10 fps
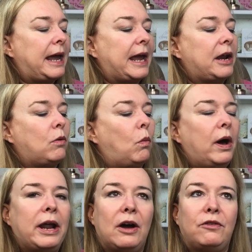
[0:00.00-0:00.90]
And
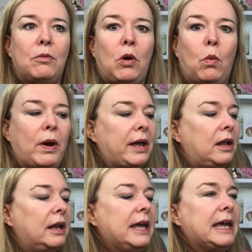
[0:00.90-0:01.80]
one of them
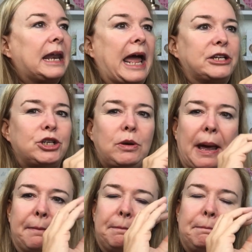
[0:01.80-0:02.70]
will, like, do,
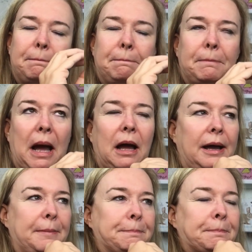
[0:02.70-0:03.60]

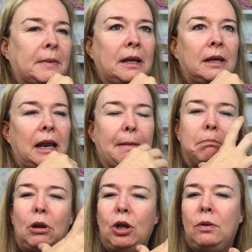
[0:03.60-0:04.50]

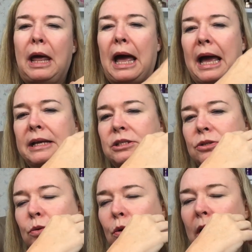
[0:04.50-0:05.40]
like blue
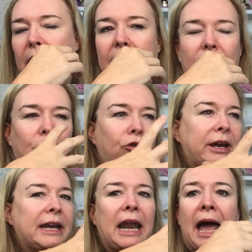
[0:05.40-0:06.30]
lights or
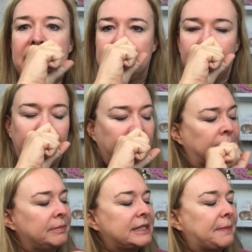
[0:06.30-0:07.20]
green lights.
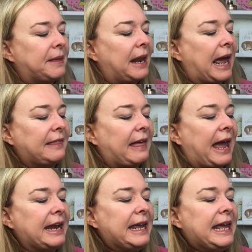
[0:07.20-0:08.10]
Something like
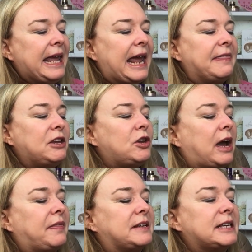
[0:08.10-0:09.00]
that. And then you
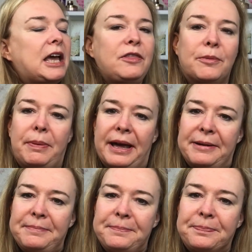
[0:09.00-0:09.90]
got this other
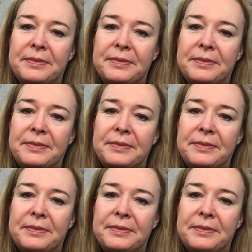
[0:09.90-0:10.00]
button,